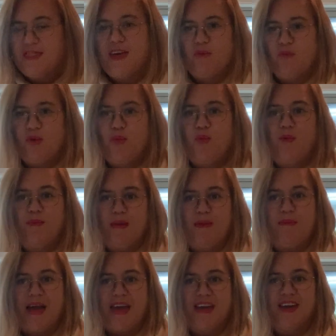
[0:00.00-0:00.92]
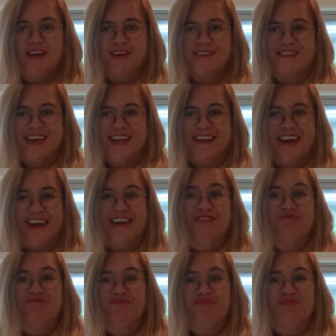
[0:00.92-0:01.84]
that we will be making on Sunday.
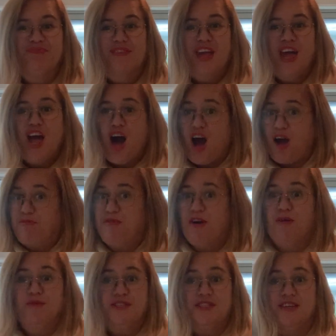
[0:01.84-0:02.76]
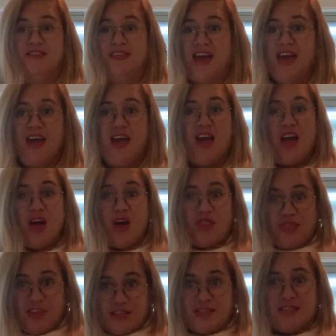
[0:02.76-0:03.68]
I promise you that.
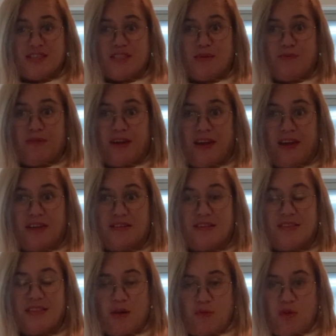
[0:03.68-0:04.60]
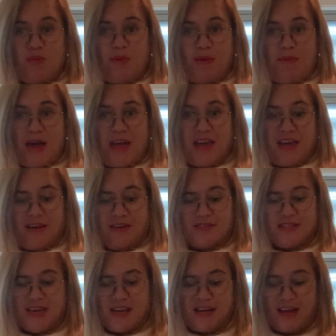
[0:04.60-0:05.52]
This is the bread that we'll be making on
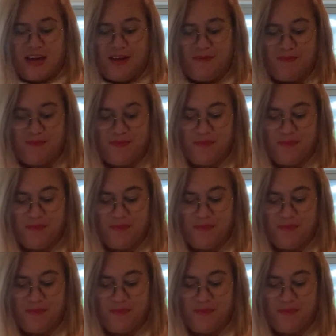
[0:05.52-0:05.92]
Sunday.